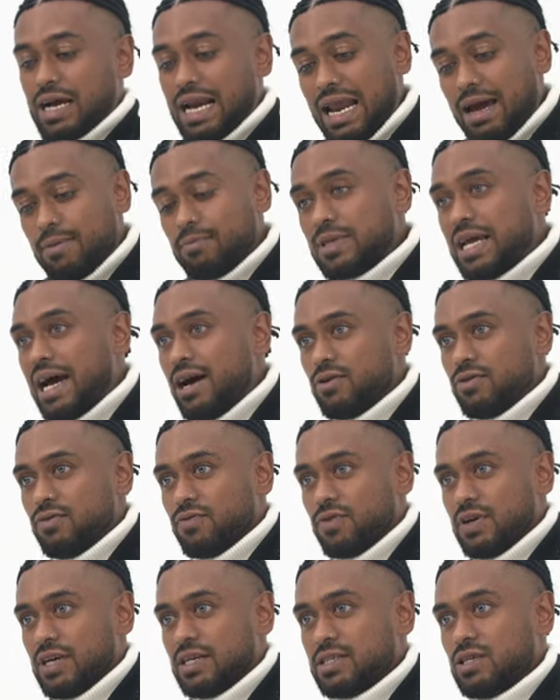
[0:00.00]
clamp down
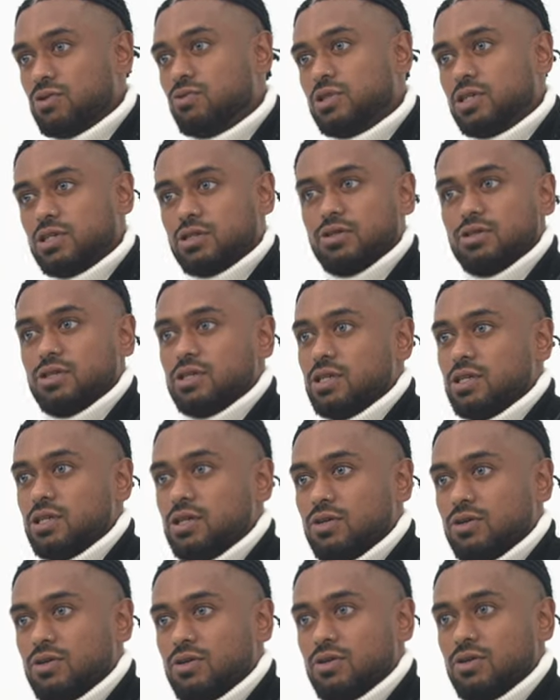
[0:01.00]
on things, it will just
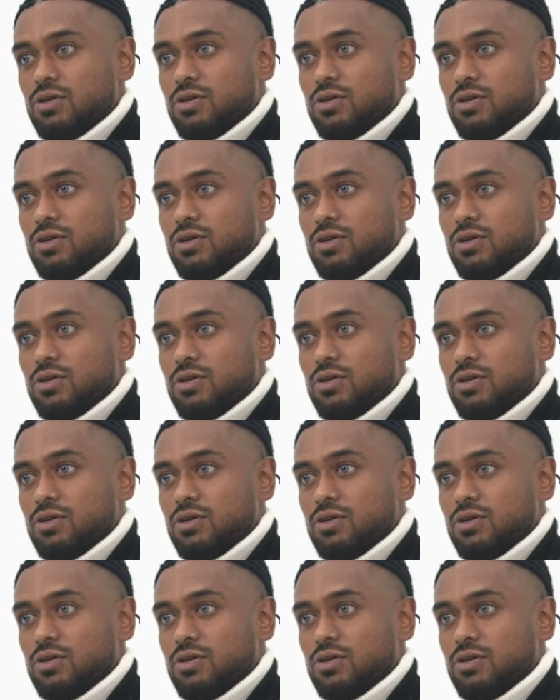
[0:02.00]
continue.